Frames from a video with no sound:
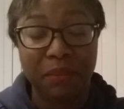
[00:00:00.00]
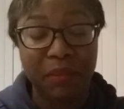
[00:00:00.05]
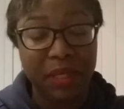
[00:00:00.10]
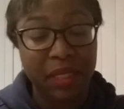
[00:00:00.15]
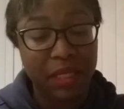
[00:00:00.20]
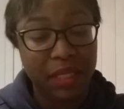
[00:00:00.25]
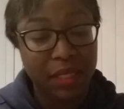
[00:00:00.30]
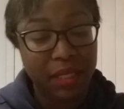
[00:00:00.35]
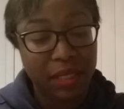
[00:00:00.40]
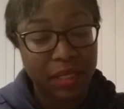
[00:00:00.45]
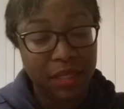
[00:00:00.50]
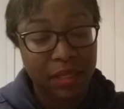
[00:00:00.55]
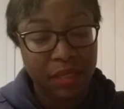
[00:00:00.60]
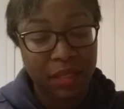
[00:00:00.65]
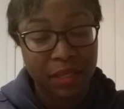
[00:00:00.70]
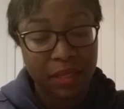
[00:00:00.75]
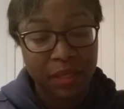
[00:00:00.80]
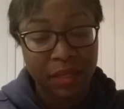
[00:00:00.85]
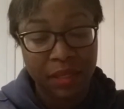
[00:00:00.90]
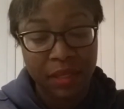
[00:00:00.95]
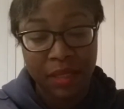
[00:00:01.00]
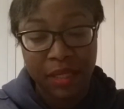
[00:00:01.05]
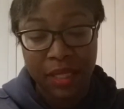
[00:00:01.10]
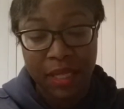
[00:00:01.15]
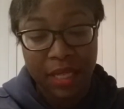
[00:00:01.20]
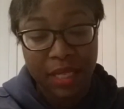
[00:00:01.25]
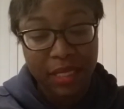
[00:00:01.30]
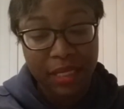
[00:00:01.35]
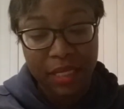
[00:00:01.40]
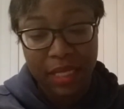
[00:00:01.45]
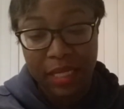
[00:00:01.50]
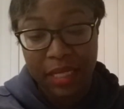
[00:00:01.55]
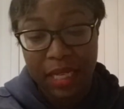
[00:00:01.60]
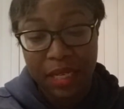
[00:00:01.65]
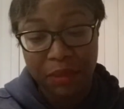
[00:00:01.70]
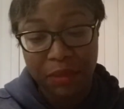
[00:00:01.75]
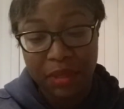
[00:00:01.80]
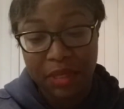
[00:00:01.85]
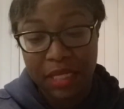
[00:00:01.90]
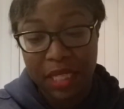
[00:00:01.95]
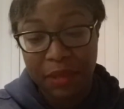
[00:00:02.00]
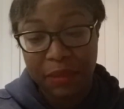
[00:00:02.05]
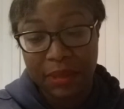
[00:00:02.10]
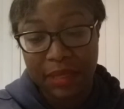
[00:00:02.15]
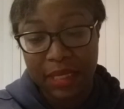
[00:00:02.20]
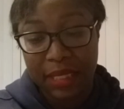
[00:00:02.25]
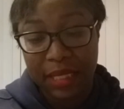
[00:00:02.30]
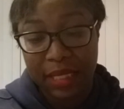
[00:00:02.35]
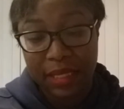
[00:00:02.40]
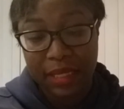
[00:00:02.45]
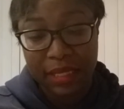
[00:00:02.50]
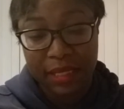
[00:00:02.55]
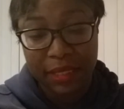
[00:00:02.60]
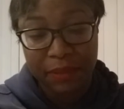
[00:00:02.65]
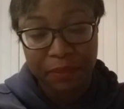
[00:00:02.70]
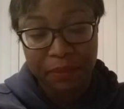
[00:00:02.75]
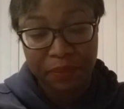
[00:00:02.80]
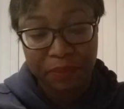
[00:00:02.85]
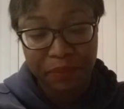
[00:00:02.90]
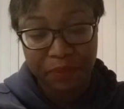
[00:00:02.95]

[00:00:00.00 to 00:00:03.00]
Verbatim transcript: But uh yeah, they was they was in there cooking.